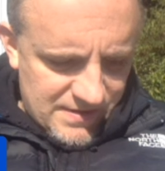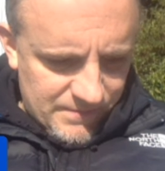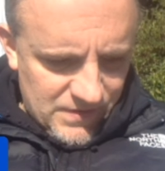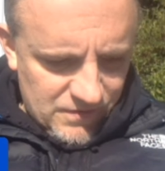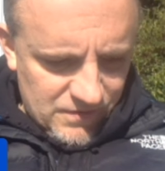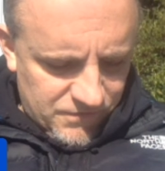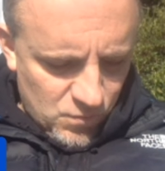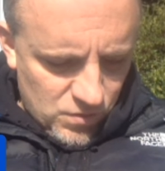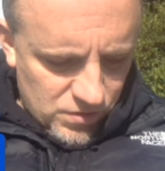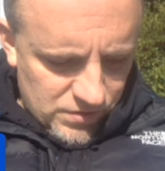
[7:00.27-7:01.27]
them
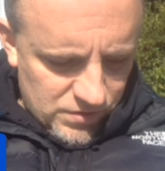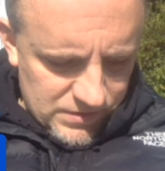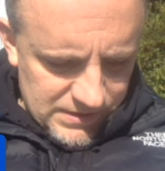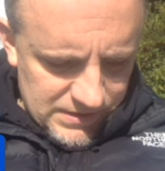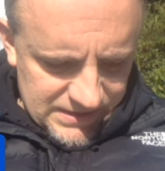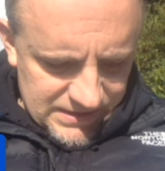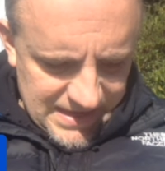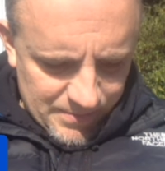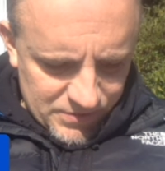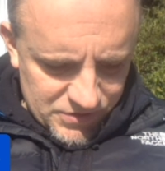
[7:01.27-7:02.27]
for
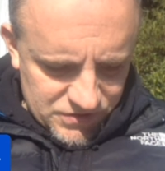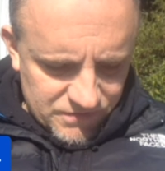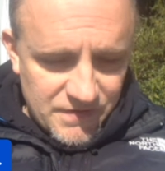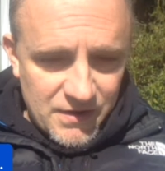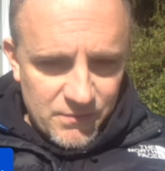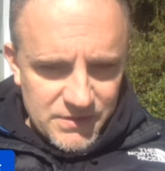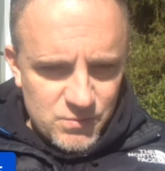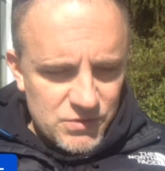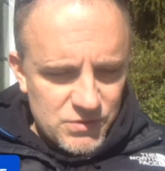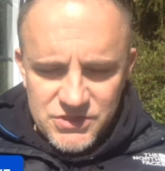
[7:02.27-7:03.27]
established
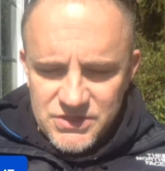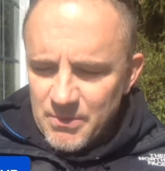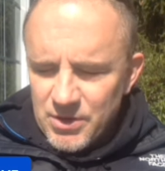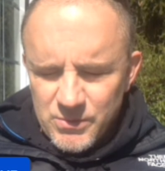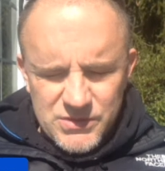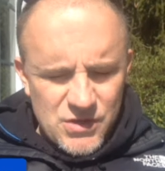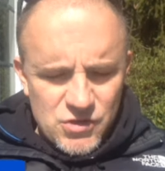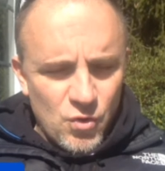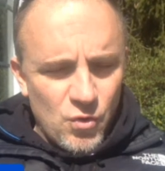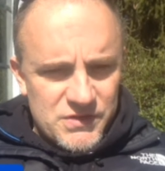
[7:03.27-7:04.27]
veterans, which Steinbrenner was
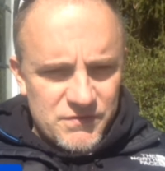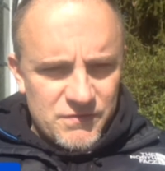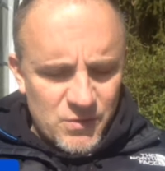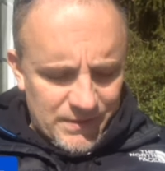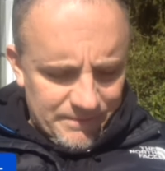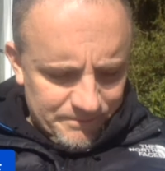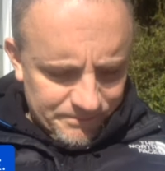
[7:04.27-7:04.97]
notorious for doing.